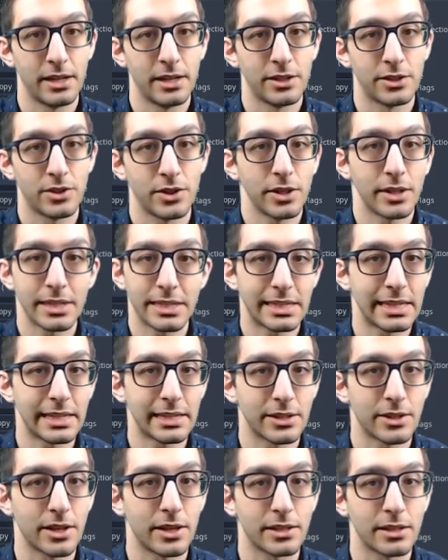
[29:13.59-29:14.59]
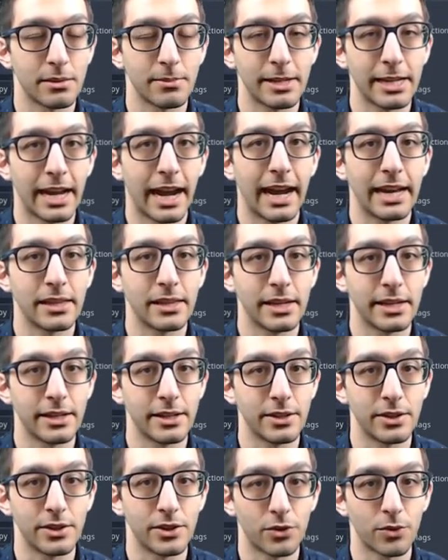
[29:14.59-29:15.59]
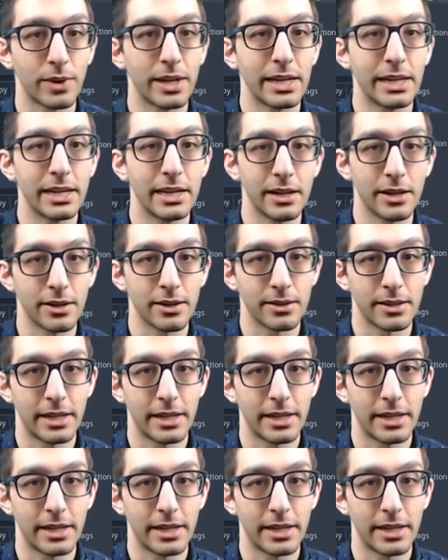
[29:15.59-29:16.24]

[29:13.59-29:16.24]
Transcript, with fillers: So you can see this is also being highlighted green here.